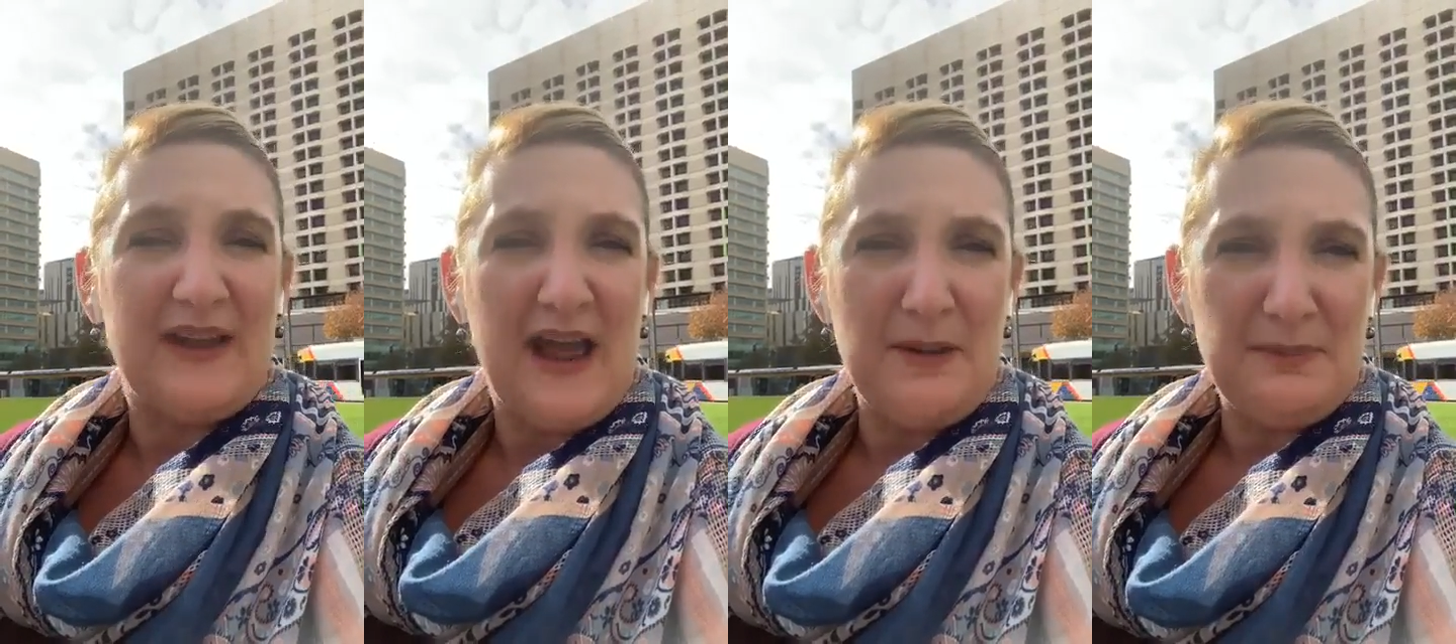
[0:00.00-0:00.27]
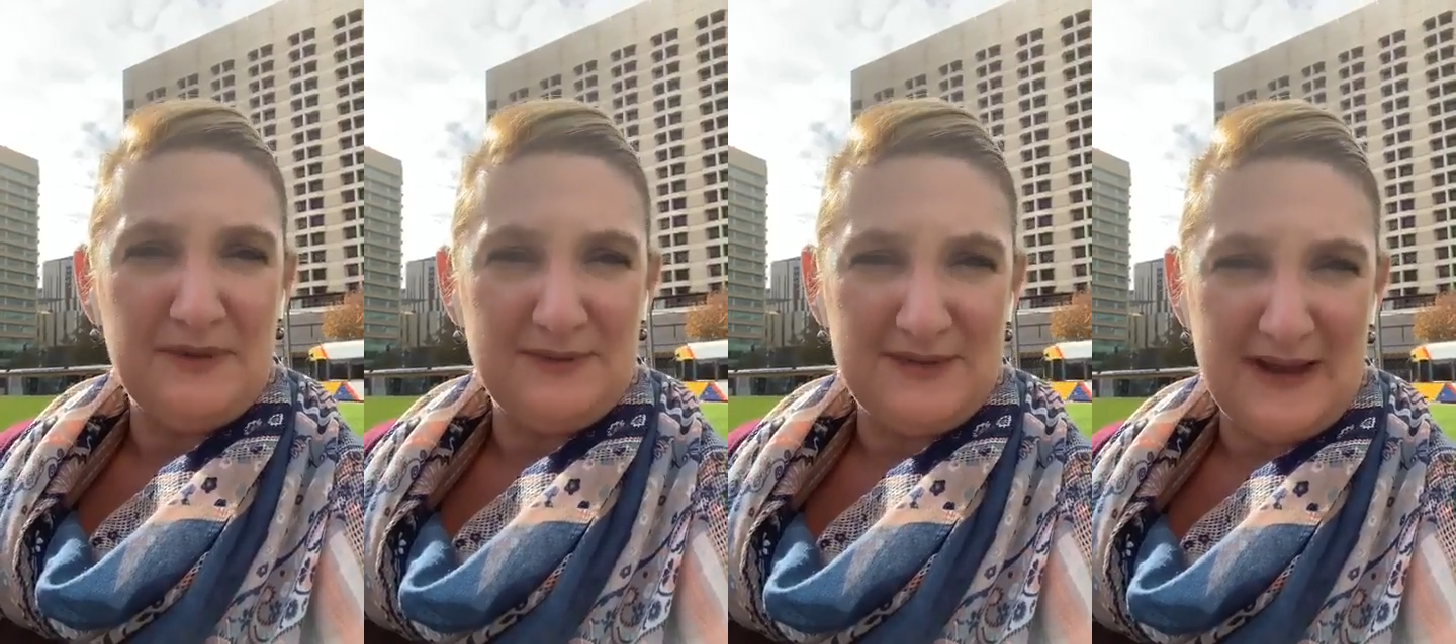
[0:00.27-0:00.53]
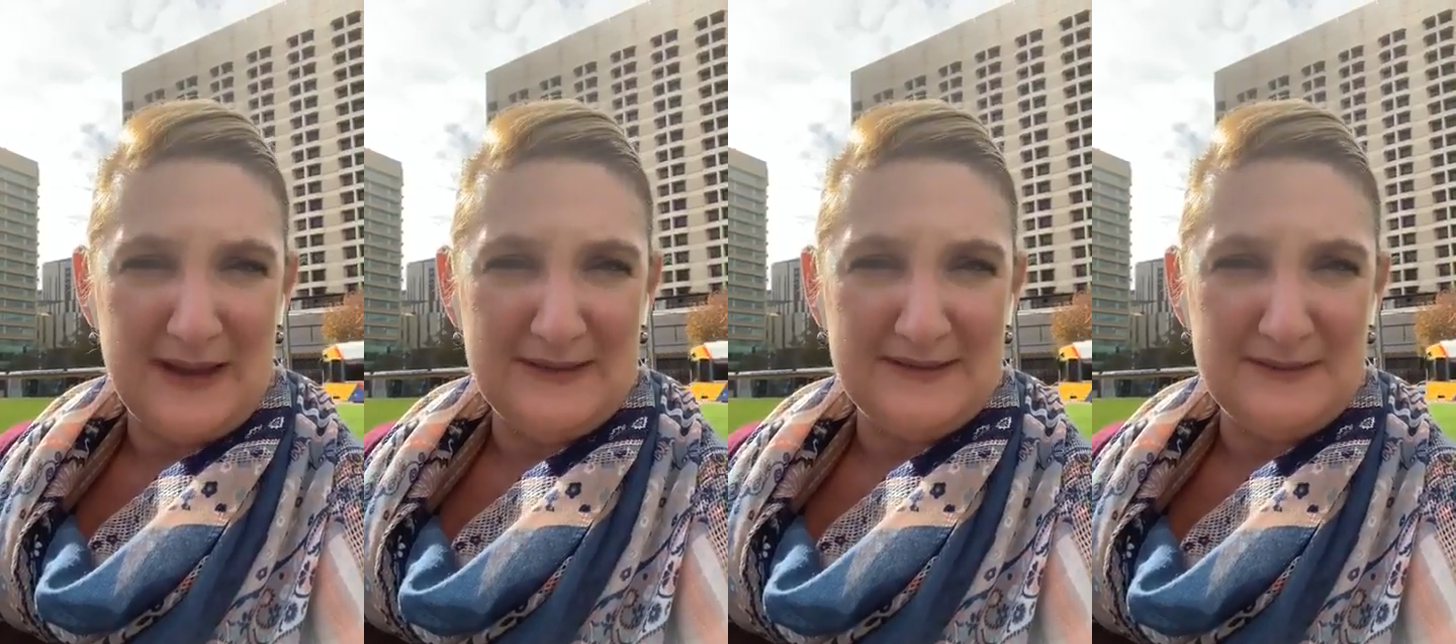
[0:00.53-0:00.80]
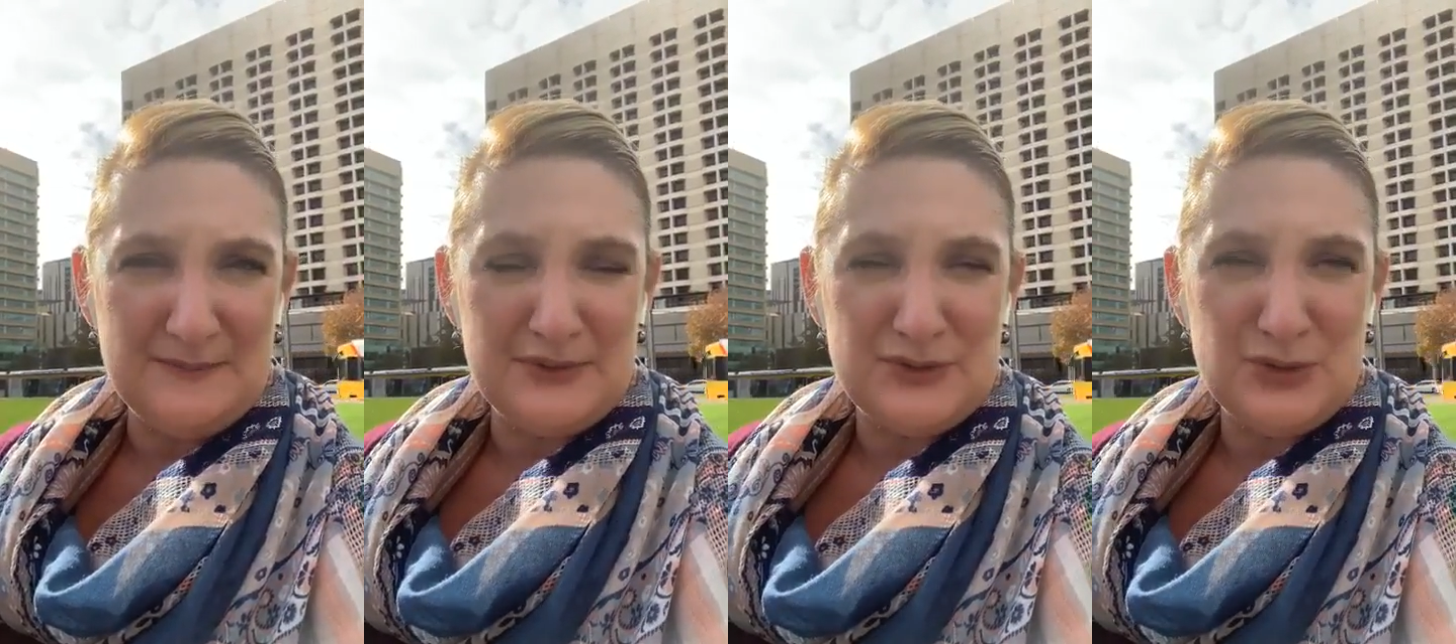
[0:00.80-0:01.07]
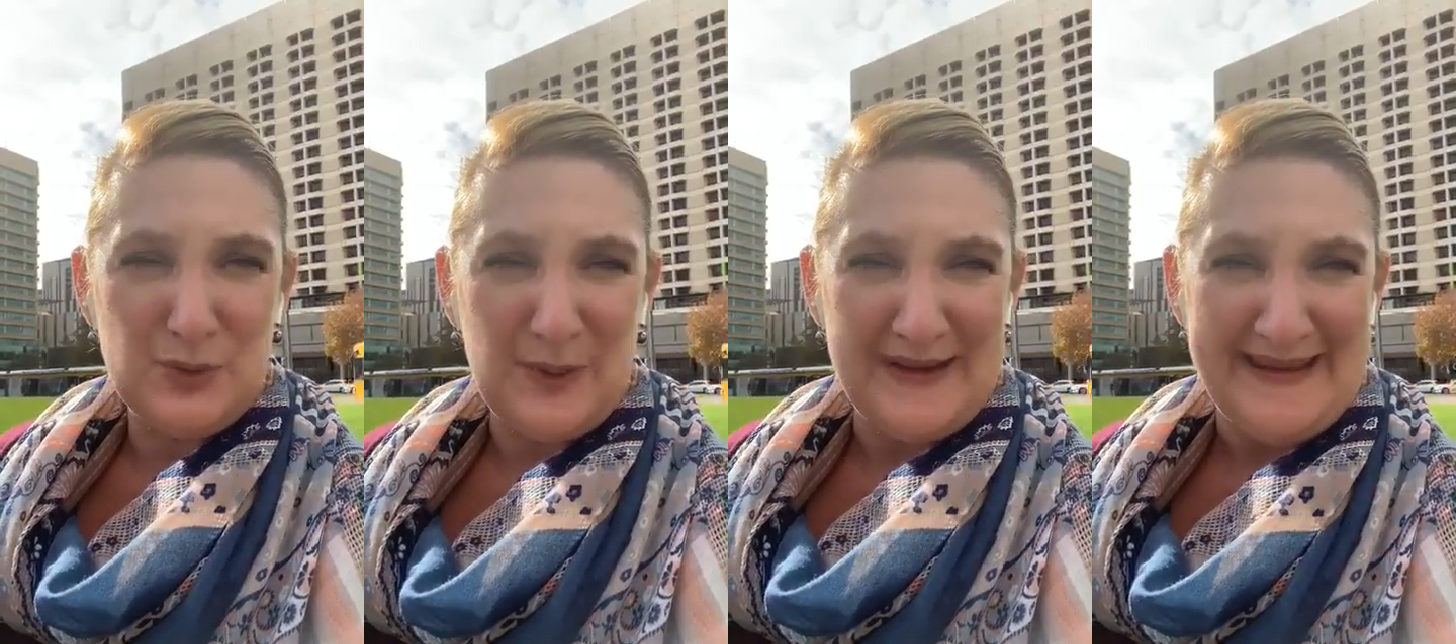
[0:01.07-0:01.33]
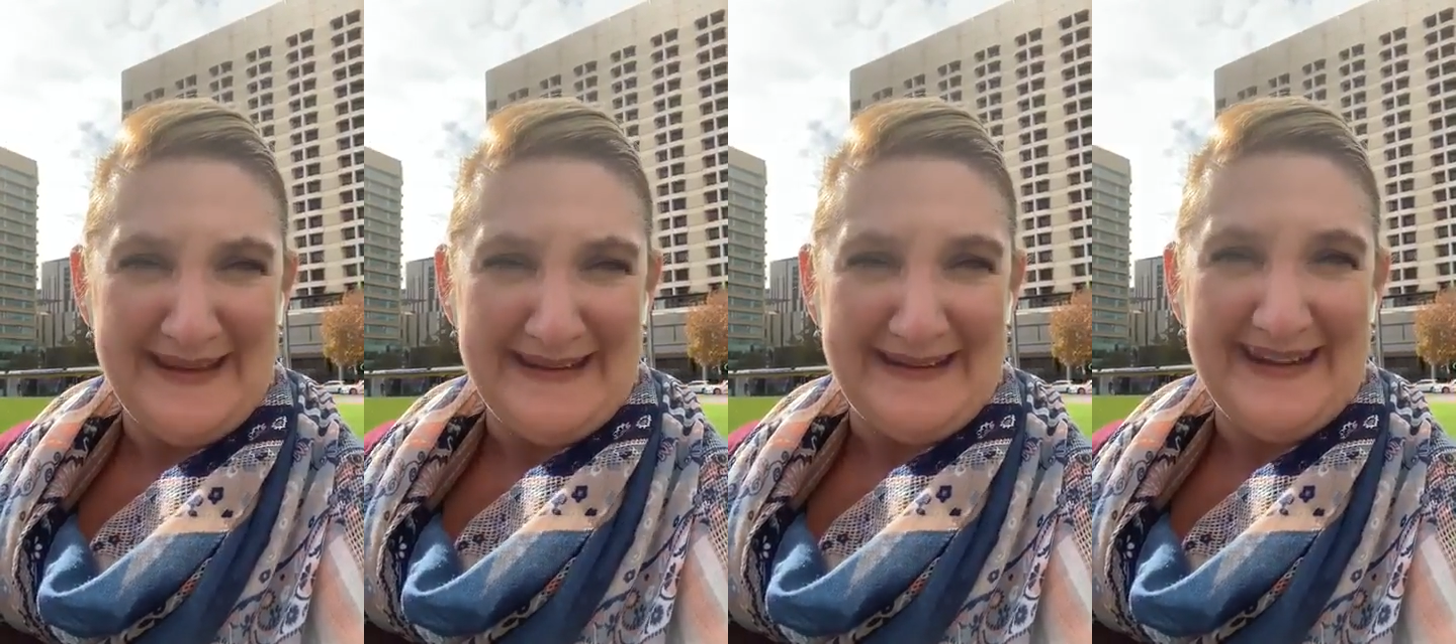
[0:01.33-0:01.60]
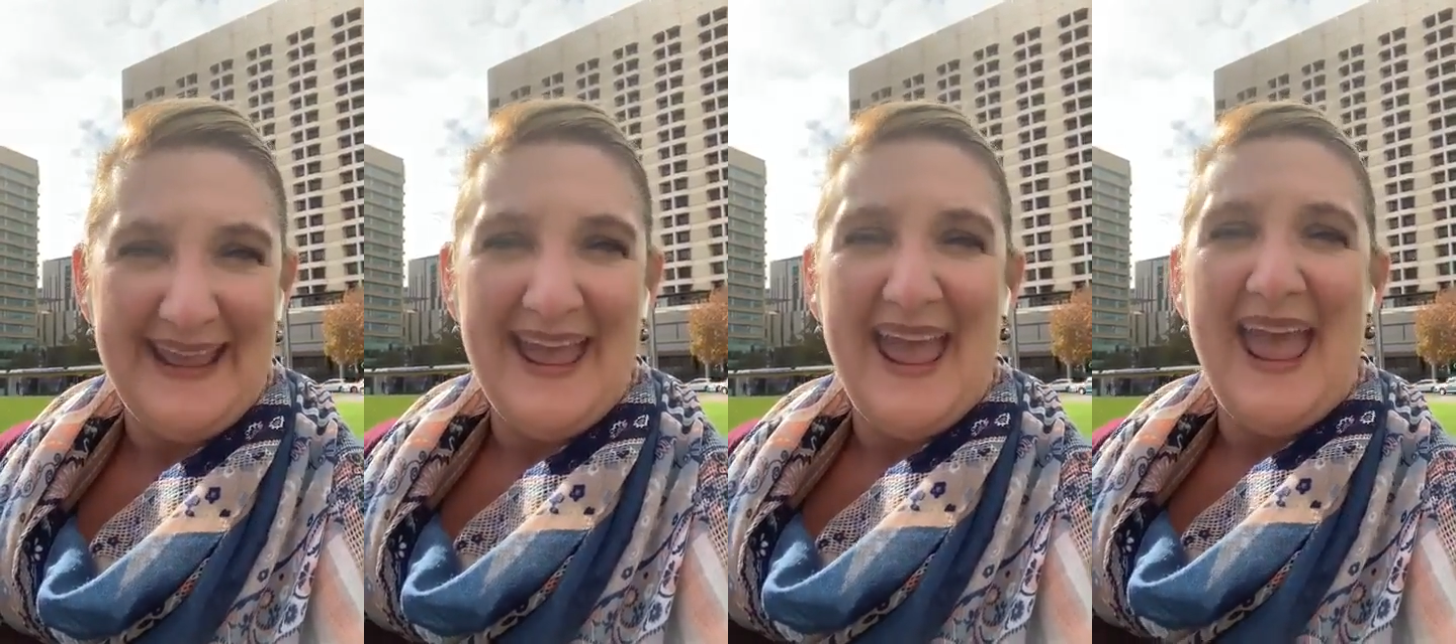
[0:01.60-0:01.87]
couple of days in between